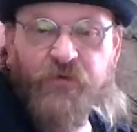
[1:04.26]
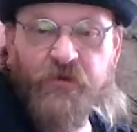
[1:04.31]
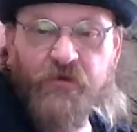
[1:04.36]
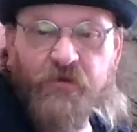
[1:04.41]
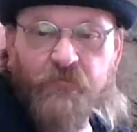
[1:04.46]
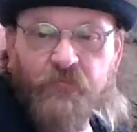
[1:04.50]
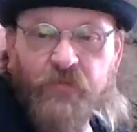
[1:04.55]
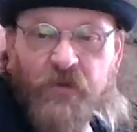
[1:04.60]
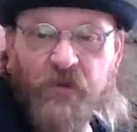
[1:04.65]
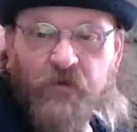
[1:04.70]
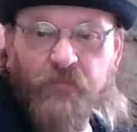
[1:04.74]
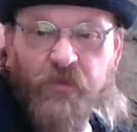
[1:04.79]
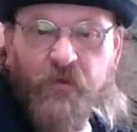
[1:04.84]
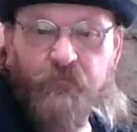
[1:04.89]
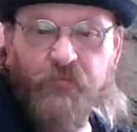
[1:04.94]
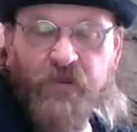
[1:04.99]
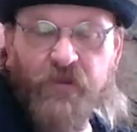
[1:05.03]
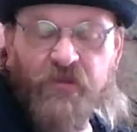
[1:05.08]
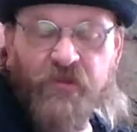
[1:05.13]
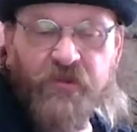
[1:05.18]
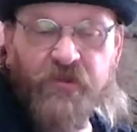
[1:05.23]
here out by
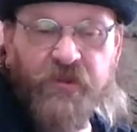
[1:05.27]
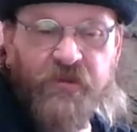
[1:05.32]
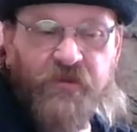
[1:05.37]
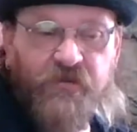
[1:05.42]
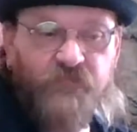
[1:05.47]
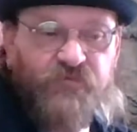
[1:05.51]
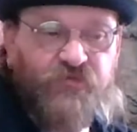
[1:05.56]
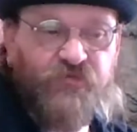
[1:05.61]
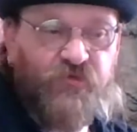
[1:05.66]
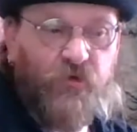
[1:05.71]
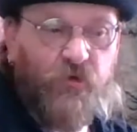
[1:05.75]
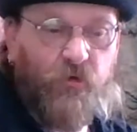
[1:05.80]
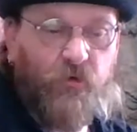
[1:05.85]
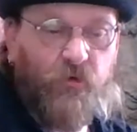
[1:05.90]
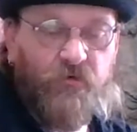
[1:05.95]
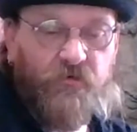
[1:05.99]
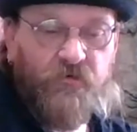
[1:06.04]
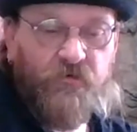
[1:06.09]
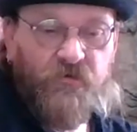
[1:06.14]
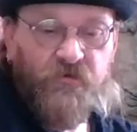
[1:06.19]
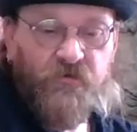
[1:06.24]
Bellingham.
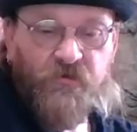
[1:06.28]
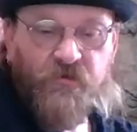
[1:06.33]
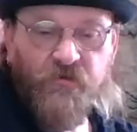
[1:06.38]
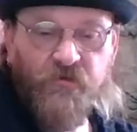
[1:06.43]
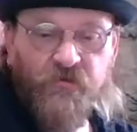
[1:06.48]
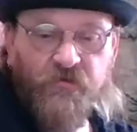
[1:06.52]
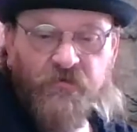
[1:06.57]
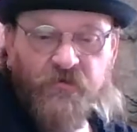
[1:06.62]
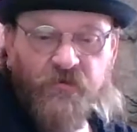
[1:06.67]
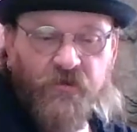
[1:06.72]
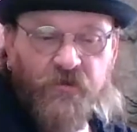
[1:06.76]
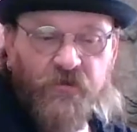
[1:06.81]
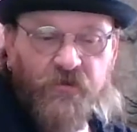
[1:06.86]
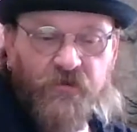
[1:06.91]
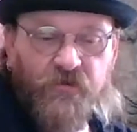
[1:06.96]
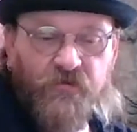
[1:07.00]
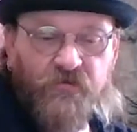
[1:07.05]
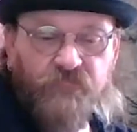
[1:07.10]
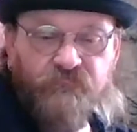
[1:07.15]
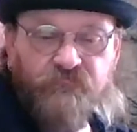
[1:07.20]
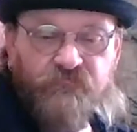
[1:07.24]
So
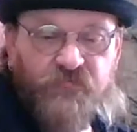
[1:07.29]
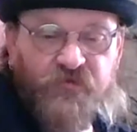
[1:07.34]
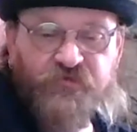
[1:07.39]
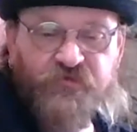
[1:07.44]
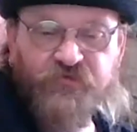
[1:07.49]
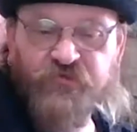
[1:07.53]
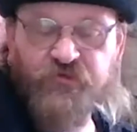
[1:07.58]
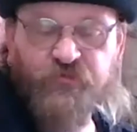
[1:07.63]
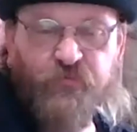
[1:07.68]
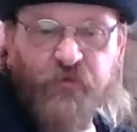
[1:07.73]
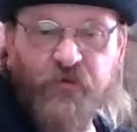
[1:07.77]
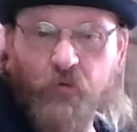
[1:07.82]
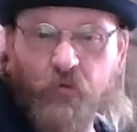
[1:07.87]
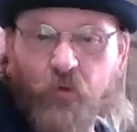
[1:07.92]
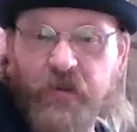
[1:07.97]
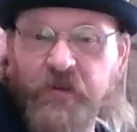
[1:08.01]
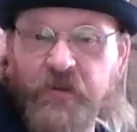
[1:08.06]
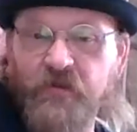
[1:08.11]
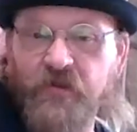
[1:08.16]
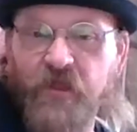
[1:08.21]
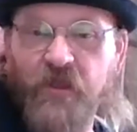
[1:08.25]
it's just been a
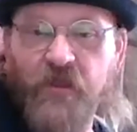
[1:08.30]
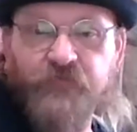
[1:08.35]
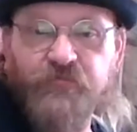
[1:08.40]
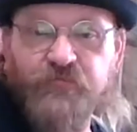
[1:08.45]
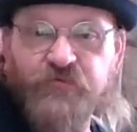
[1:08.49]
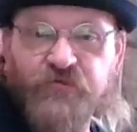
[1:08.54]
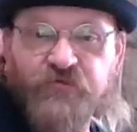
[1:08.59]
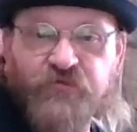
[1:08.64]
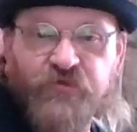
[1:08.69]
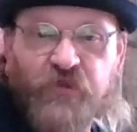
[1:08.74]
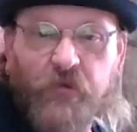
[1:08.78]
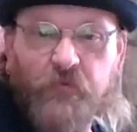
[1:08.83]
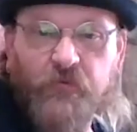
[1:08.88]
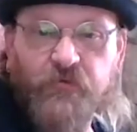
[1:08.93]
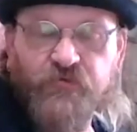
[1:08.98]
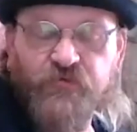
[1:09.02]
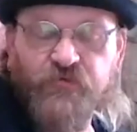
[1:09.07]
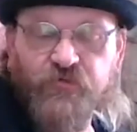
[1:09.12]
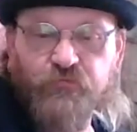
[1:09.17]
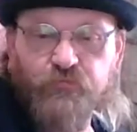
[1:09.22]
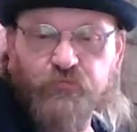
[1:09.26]
way of life since I
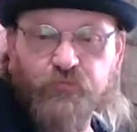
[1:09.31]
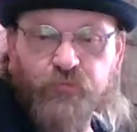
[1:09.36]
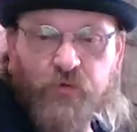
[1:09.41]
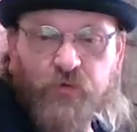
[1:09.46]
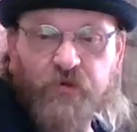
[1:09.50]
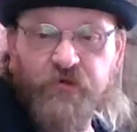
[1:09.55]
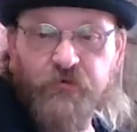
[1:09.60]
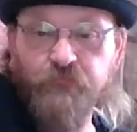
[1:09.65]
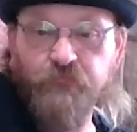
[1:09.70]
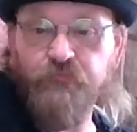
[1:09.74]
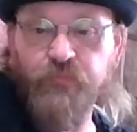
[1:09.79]
was pretty